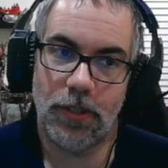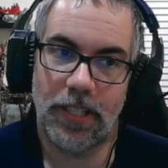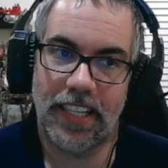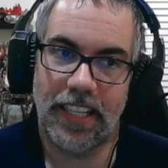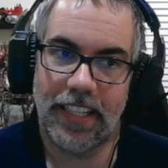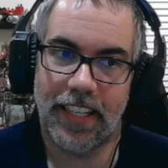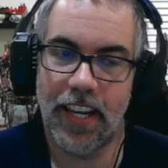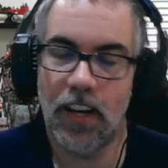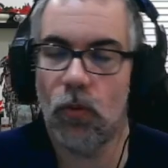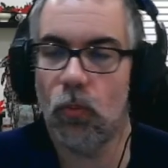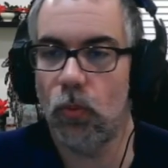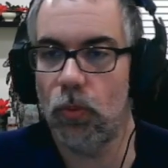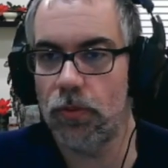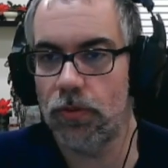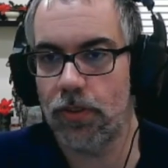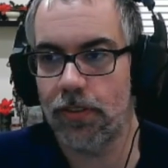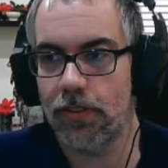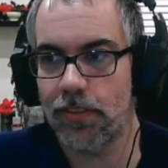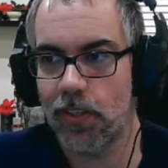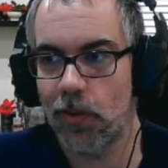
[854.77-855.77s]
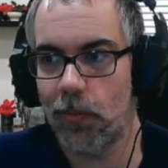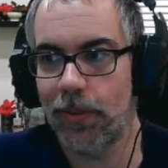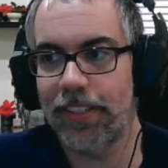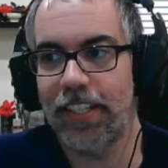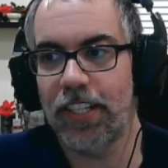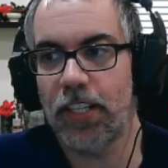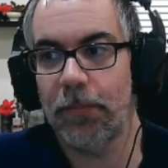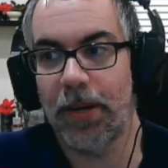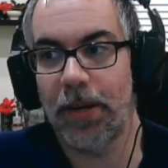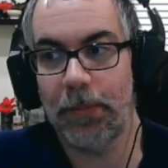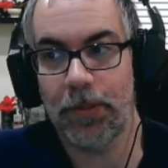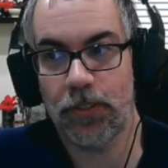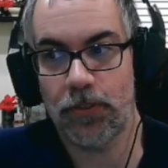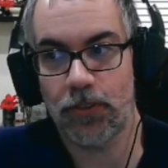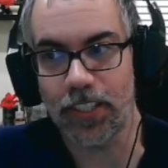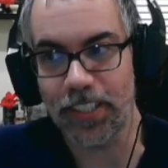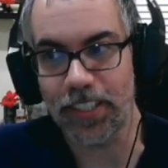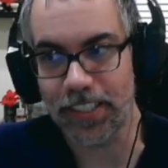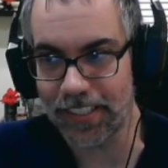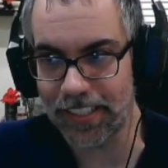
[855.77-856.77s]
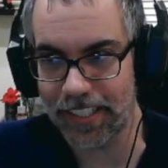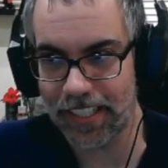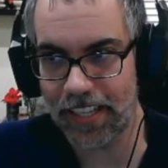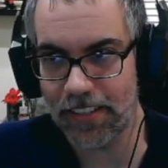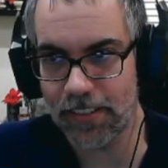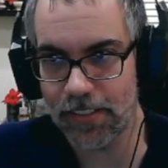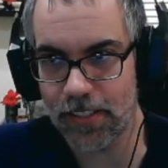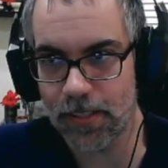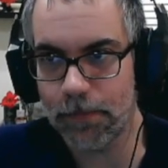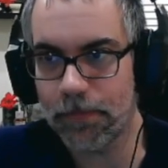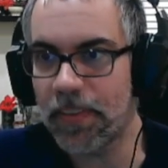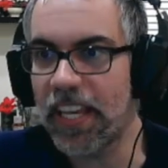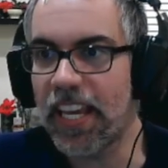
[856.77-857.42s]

can get wounds on someone that you might be struggling against.